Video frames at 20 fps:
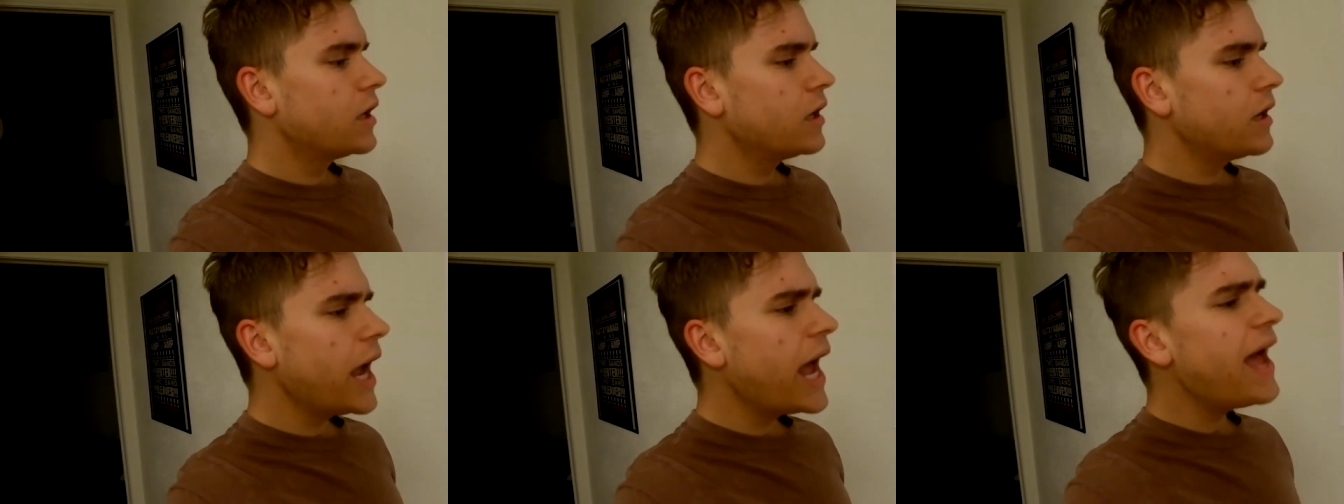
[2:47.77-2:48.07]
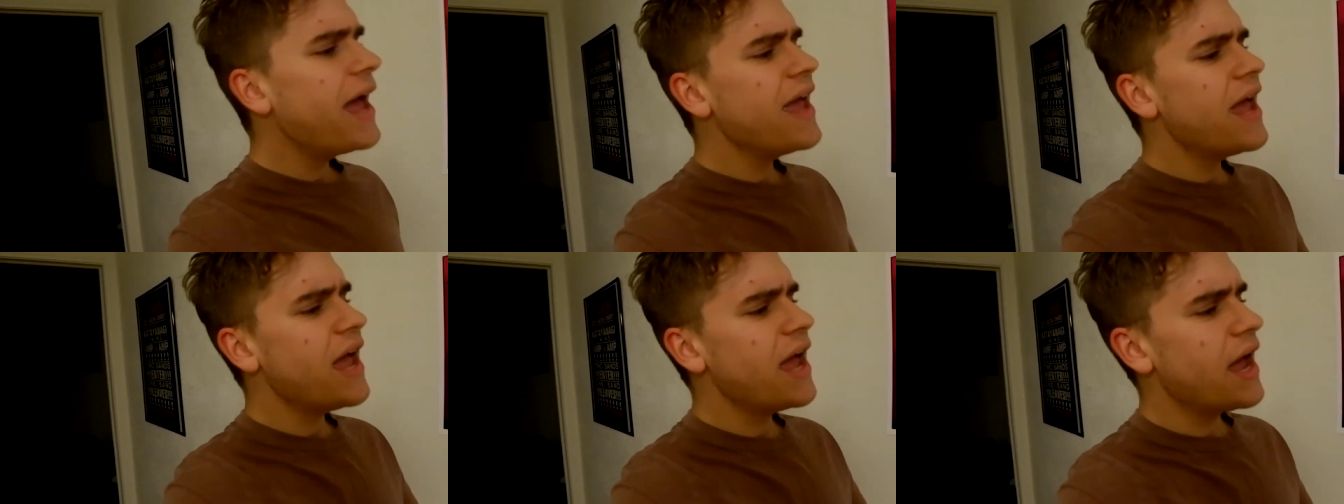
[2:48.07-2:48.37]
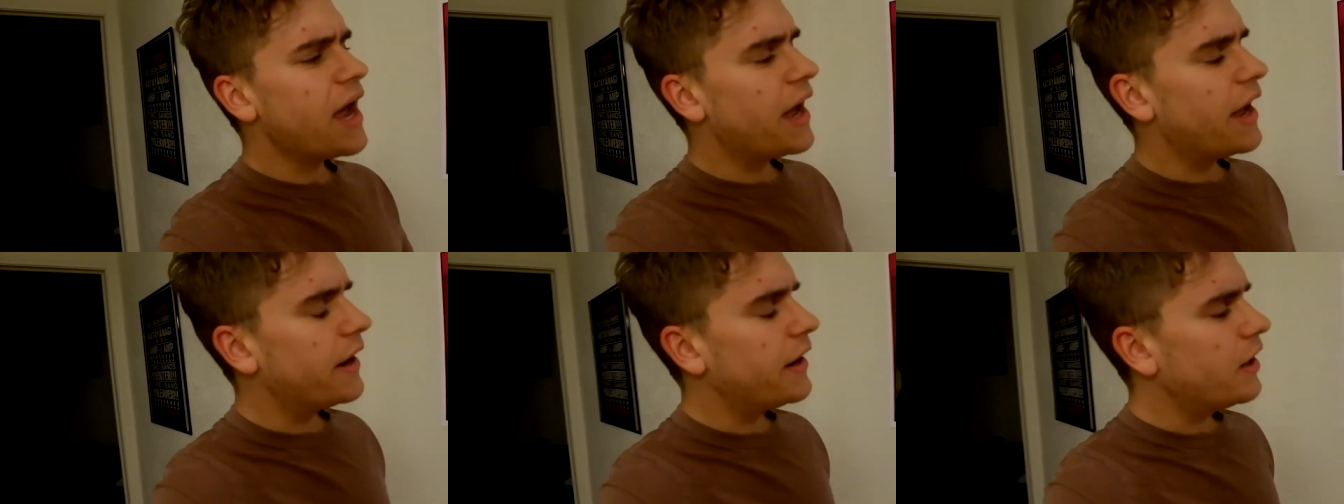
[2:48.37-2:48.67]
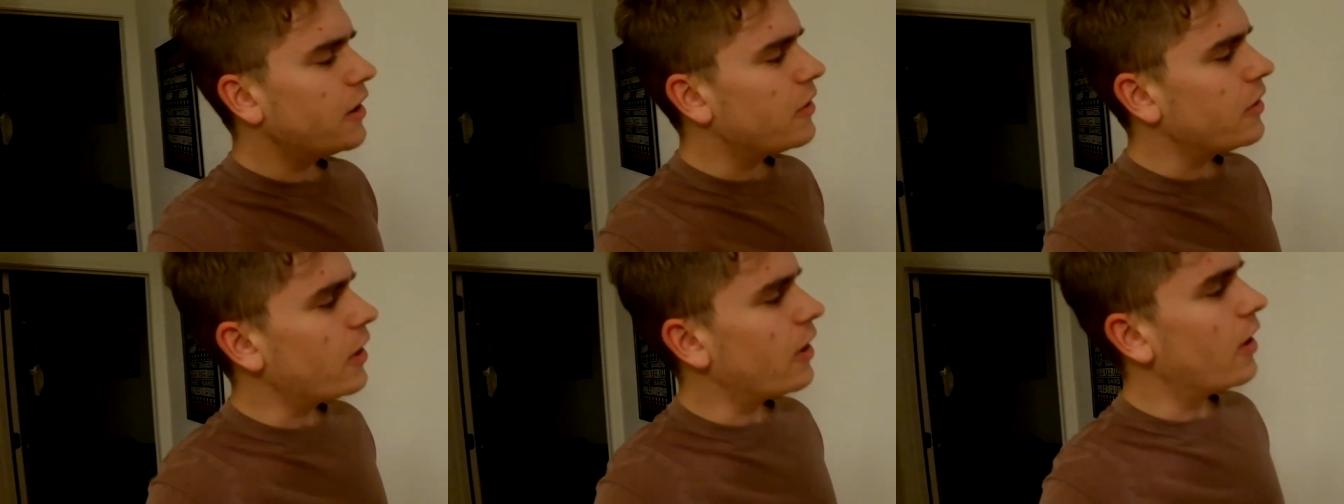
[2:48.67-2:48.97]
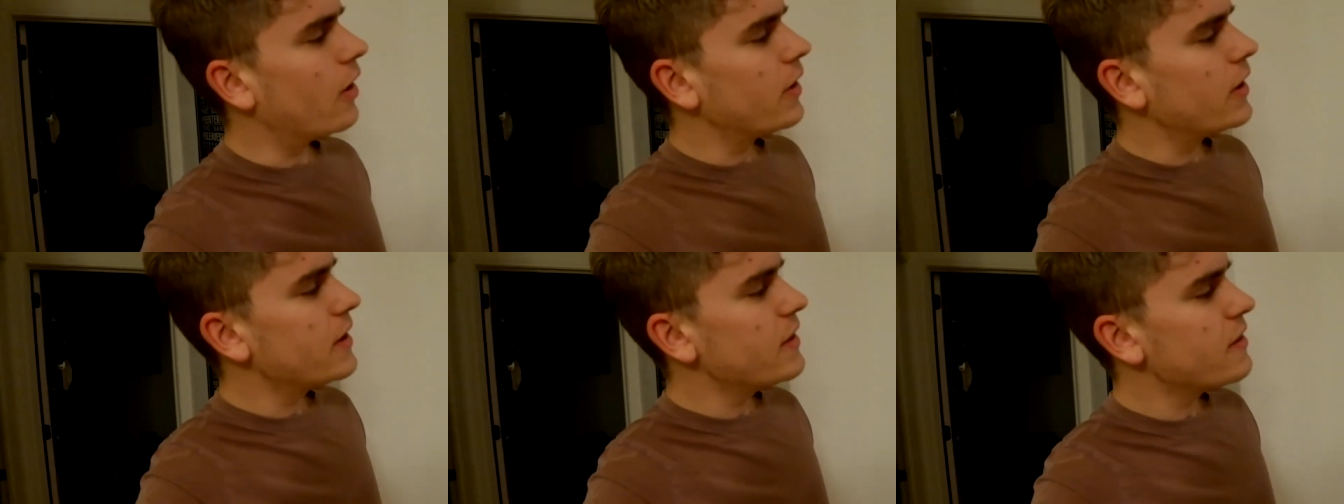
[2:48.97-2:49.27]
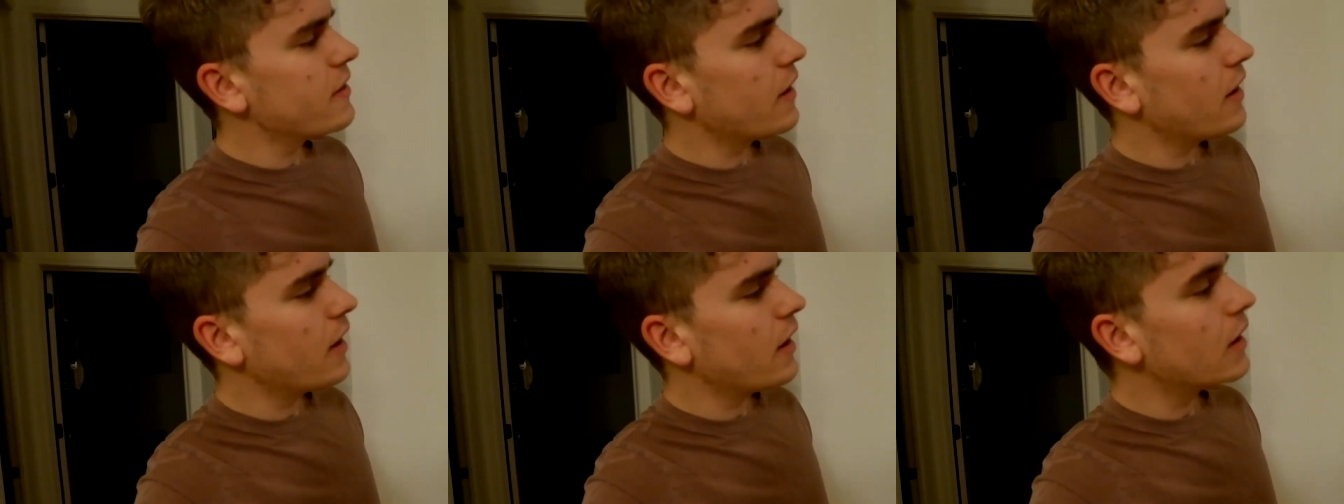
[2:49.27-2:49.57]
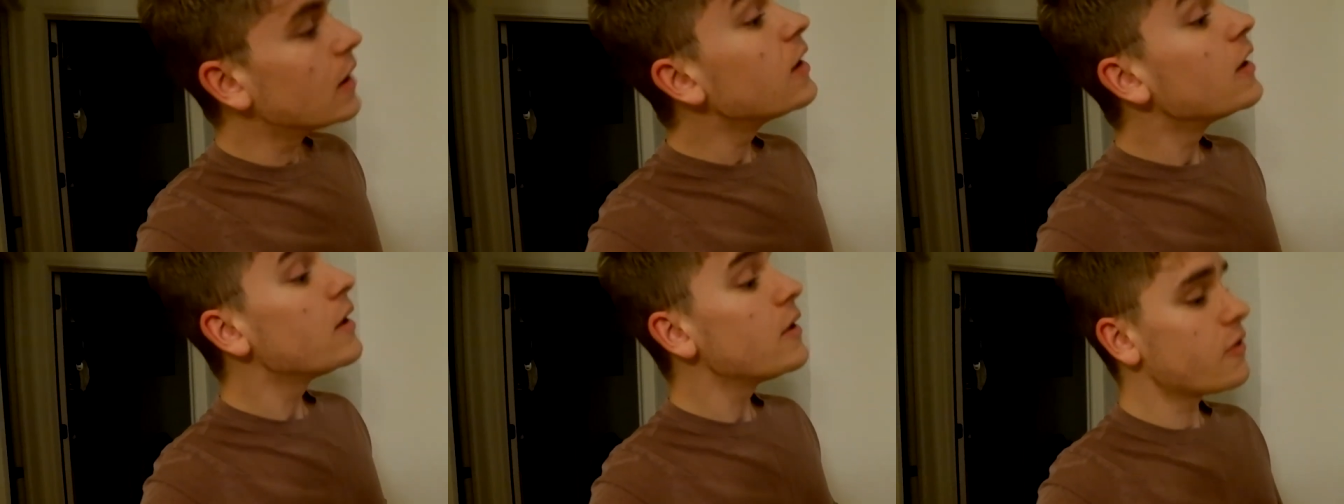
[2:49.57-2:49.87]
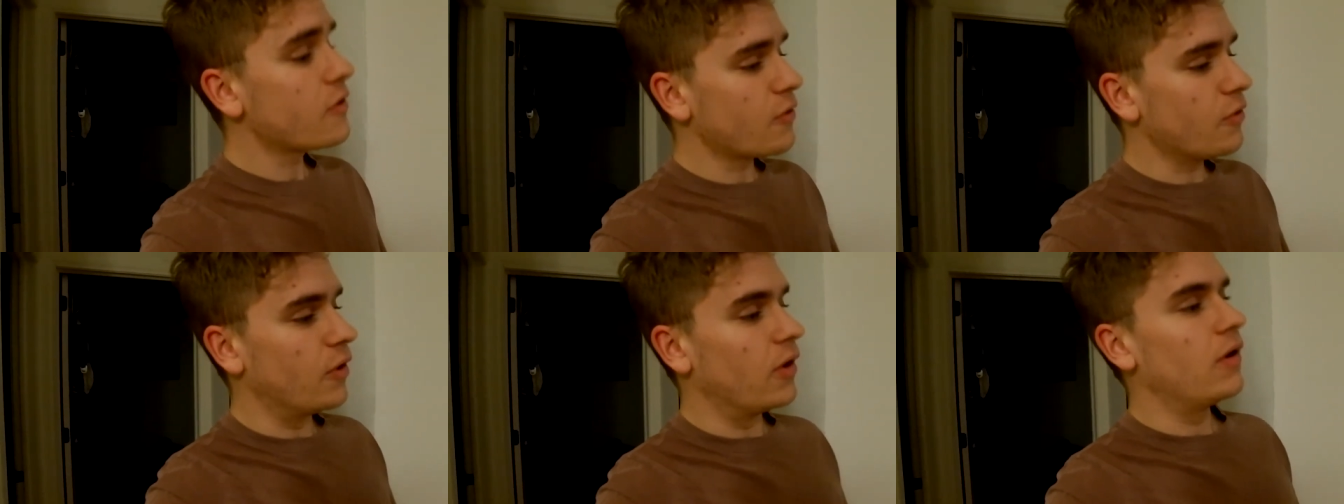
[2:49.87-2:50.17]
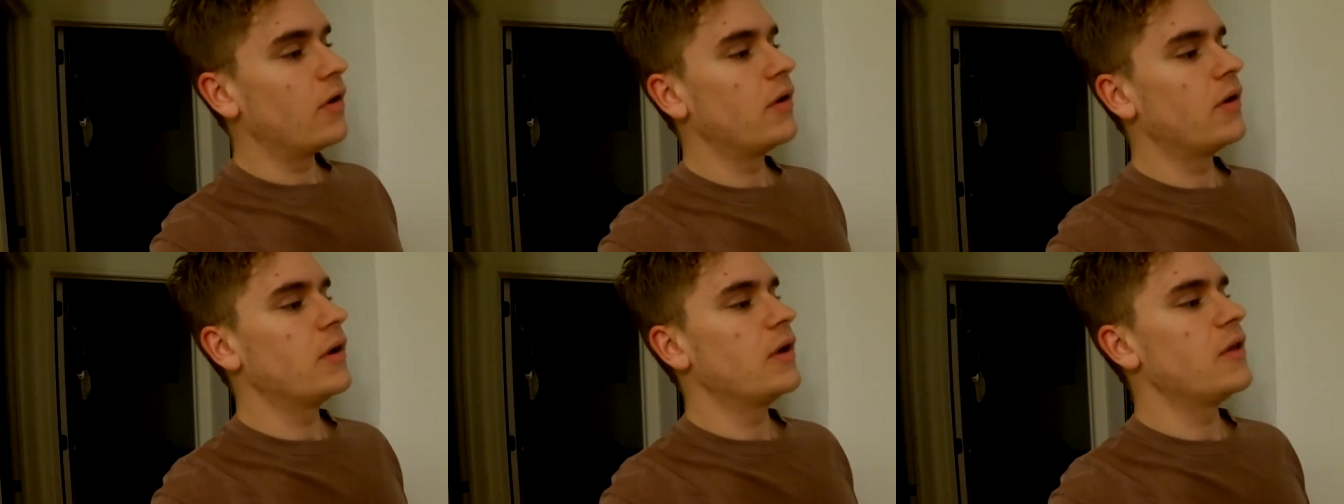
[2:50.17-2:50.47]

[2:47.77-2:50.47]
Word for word: Yeah, yeah, yeah. No, no. He's uh, he's cool.